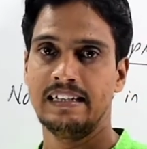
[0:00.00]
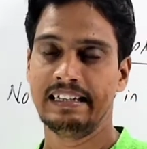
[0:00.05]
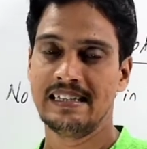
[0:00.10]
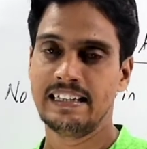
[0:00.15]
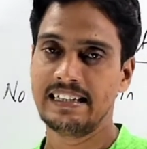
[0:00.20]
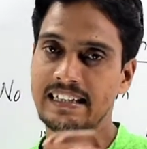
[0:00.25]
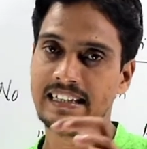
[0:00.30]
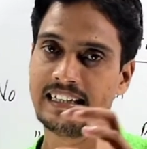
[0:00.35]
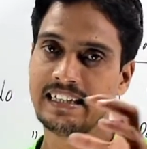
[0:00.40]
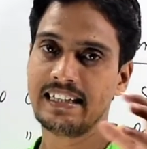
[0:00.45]

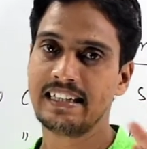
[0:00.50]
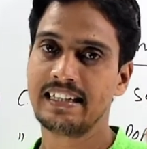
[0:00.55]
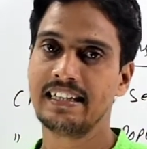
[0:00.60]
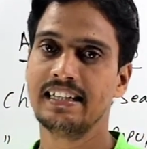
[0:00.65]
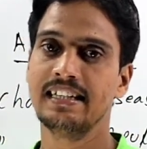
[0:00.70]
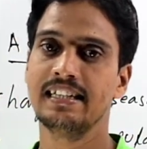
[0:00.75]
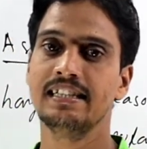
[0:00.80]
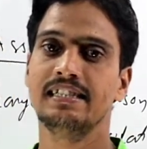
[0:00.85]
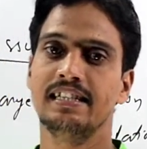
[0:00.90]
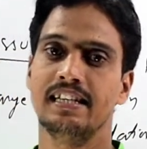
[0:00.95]

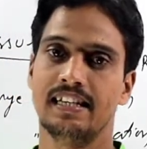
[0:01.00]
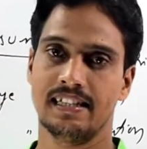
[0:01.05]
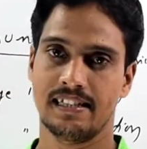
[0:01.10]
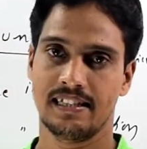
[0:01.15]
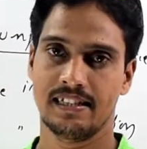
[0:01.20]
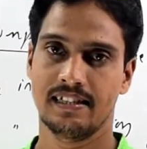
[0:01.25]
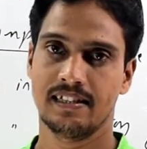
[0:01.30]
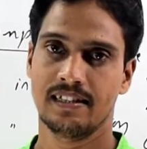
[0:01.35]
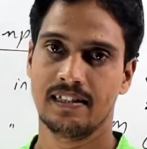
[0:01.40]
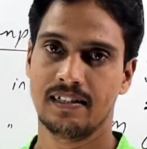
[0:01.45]

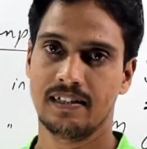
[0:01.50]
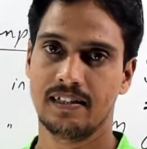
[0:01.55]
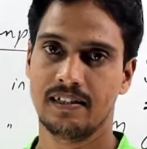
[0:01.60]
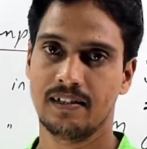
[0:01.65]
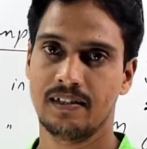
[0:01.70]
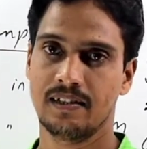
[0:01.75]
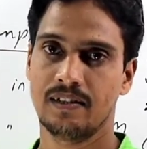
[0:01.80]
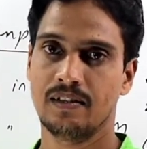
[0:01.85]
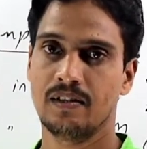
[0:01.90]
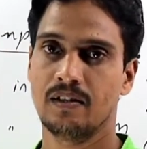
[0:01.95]
decreases
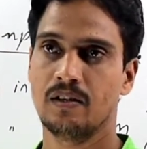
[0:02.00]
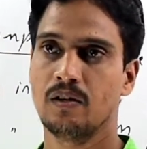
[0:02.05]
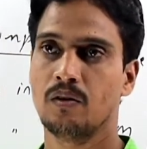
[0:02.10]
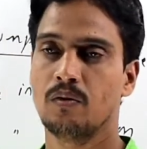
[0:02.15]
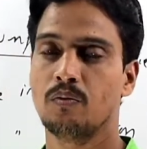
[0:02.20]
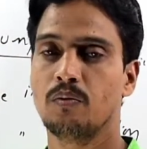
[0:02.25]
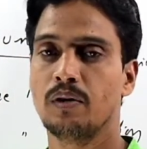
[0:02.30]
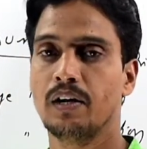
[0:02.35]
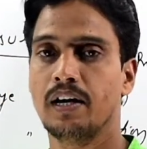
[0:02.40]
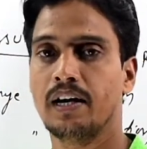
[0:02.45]

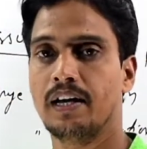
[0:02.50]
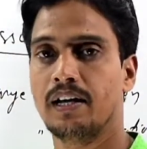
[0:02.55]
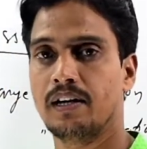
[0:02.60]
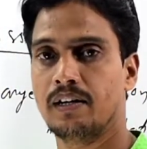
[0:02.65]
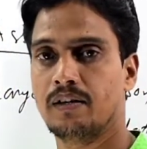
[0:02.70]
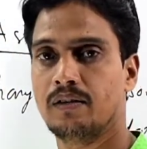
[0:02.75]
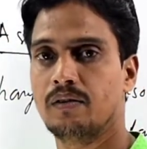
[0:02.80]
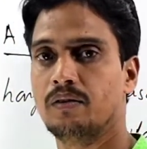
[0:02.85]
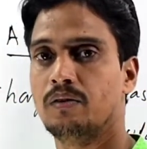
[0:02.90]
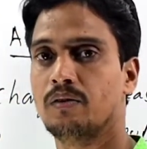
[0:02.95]

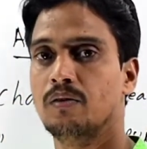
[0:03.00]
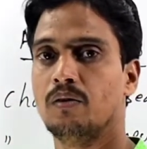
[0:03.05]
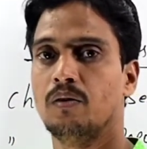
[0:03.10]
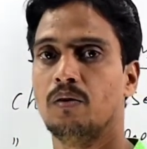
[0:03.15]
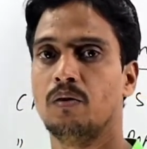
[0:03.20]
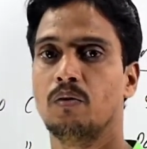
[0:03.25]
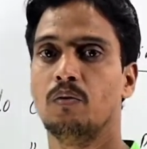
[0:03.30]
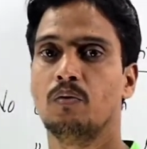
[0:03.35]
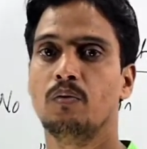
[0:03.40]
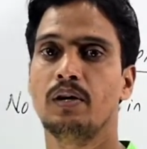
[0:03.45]
when
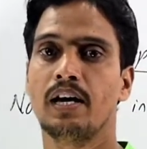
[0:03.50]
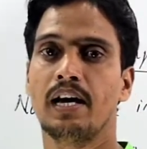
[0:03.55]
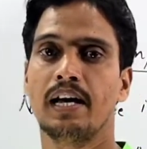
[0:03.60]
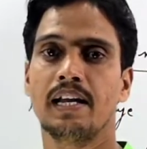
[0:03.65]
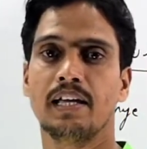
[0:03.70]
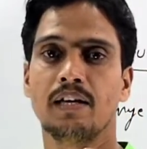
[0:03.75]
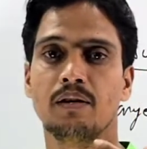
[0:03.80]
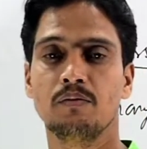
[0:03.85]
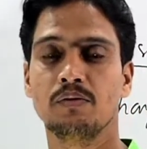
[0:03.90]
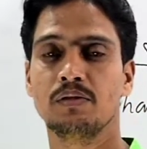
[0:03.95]
we are
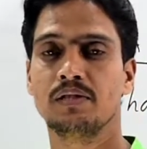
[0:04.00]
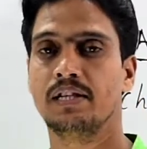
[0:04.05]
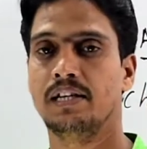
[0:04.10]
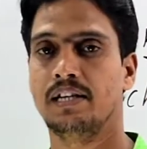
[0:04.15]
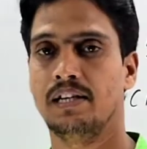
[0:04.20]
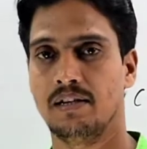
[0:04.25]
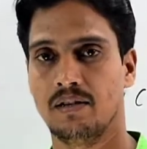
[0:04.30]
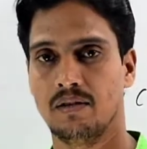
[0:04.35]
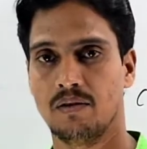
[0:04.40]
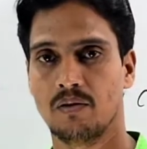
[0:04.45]

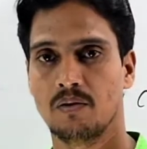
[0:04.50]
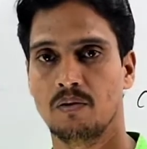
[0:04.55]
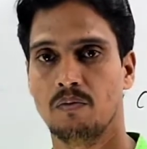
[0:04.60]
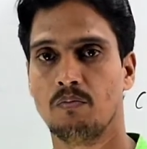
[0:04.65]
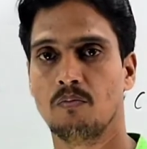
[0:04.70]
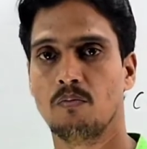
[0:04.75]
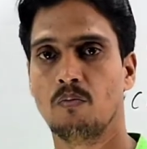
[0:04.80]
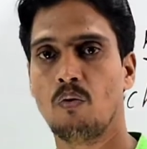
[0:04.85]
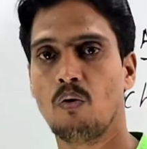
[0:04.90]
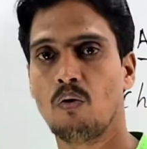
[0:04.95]

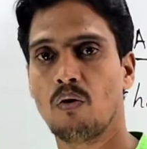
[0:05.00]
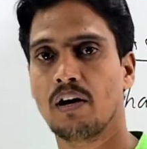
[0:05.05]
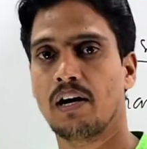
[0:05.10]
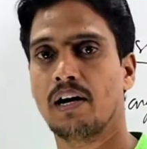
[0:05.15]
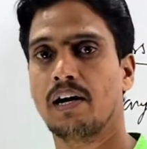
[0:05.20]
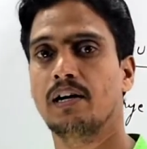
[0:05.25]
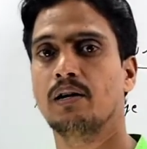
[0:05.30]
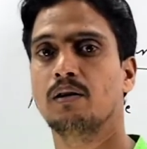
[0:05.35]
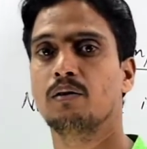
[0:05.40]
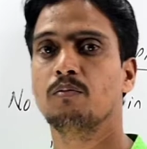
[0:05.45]
using more
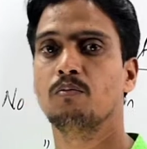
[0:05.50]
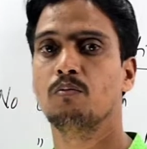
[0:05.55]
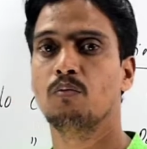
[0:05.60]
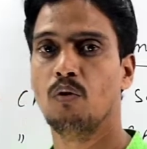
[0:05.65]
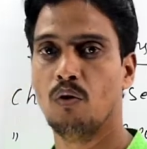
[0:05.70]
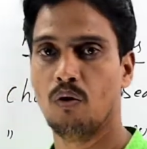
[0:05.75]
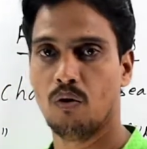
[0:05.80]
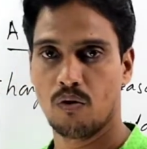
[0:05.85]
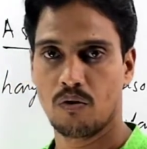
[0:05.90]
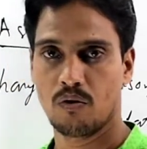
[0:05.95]
and
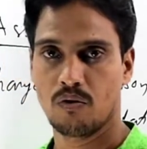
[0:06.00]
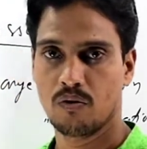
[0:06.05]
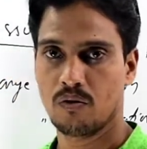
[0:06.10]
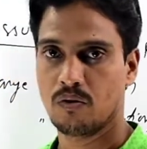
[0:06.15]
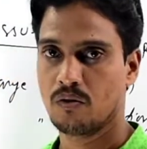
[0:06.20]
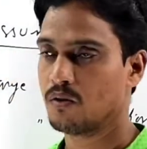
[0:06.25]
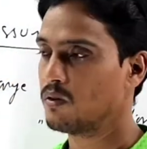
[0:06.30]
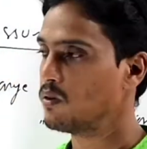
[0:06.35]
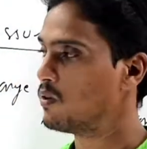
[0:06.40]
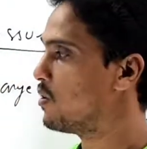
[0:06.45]

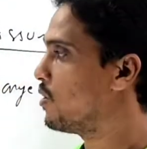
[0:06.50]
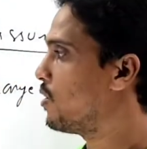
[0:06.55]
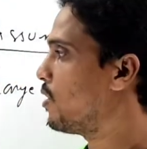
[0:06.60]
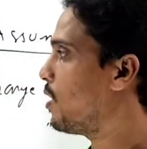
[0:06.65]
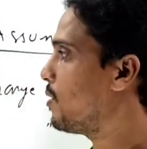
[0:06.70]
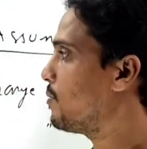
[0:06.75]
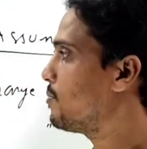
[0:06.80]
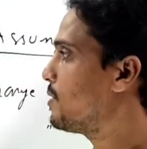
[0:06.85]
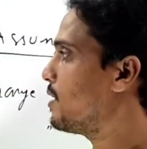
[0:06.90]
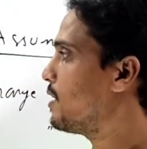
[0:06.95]
more
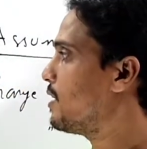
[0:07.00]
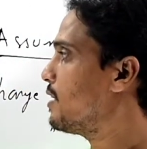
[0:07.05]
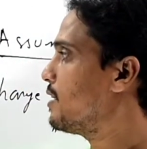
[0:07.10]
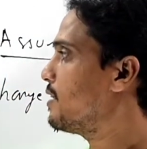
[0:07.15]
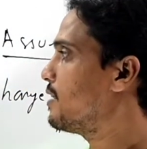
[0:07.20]
of the